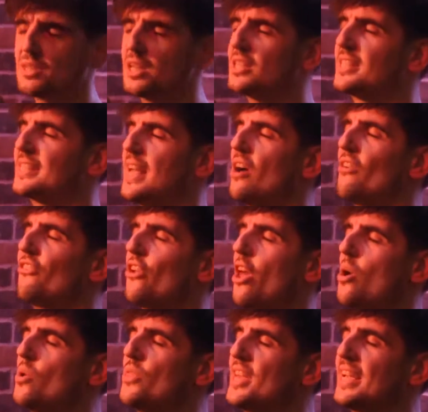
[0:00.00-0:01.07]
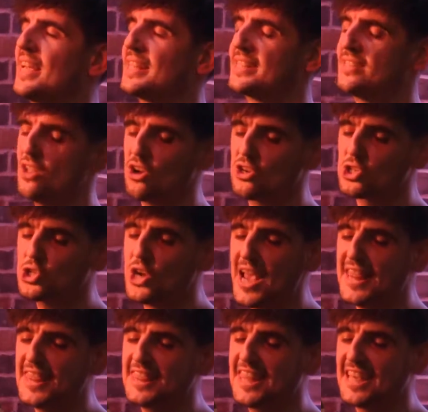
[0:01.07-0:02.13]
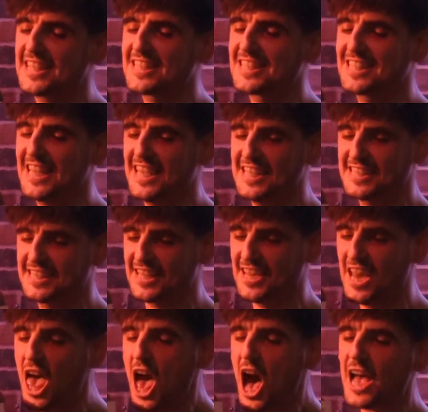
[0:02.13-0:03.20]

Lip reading: because self-loathing isn't on trend this season.